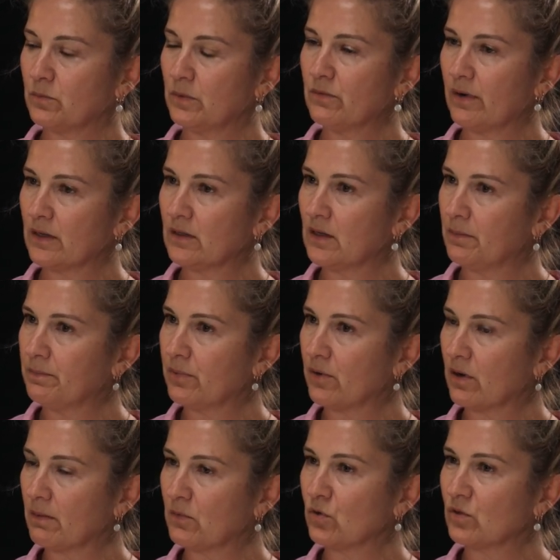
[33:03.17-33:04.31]
we run a
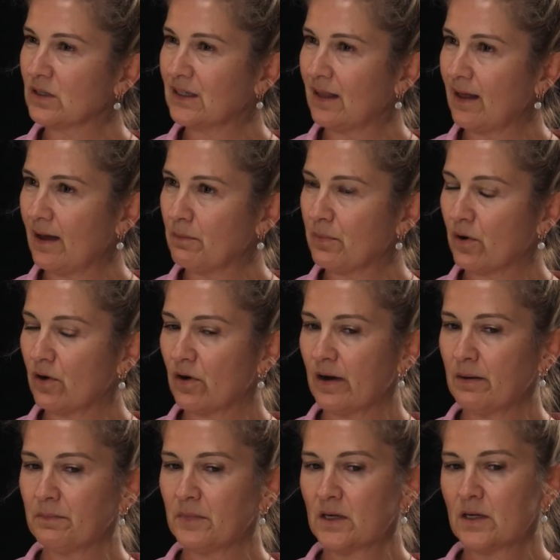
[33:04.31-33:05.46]
program called the GLAD
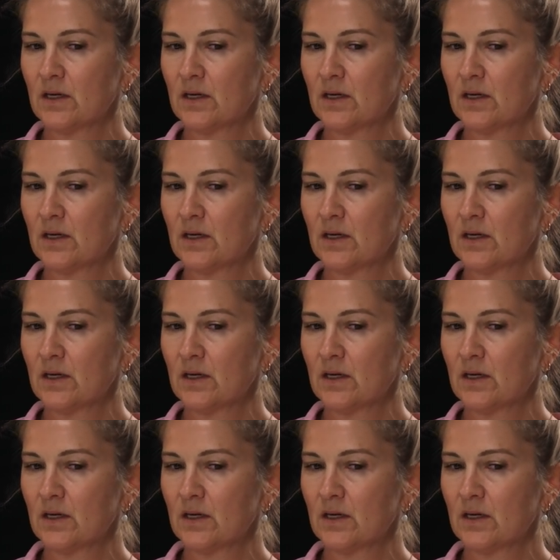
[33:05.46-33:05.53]
program,